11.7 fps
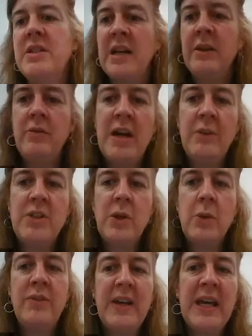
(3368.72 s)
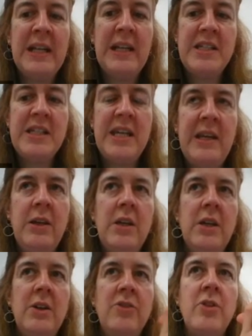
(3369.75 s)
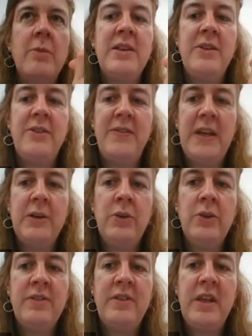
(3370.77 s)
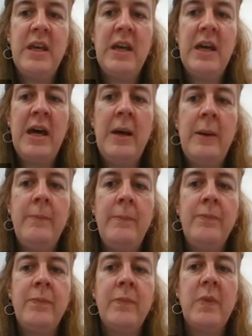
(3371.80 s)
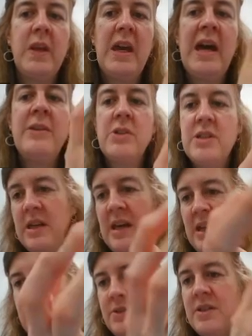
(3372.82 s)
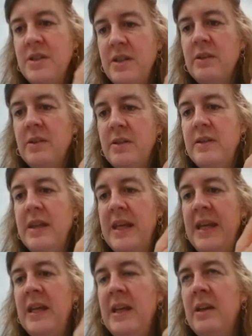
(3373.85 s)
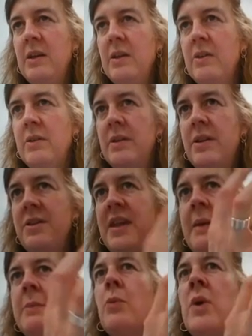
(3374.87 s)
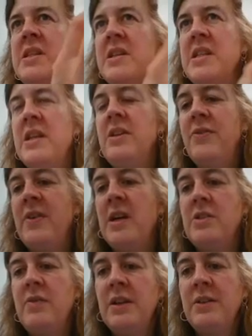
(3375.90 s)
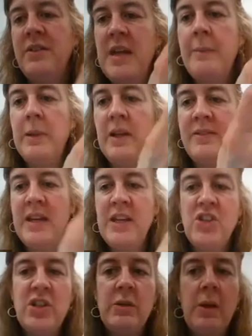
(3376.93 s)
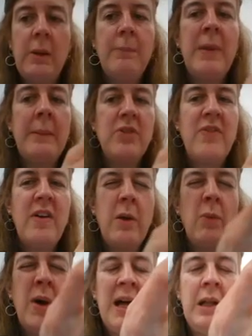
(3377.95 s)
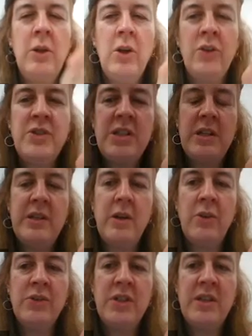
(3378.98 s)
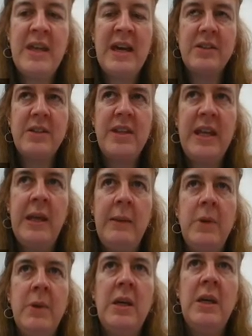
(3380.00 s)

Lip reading: done around equivocality from other fields. And the theme that we'd identified around stabilization mapped very well onto that theme,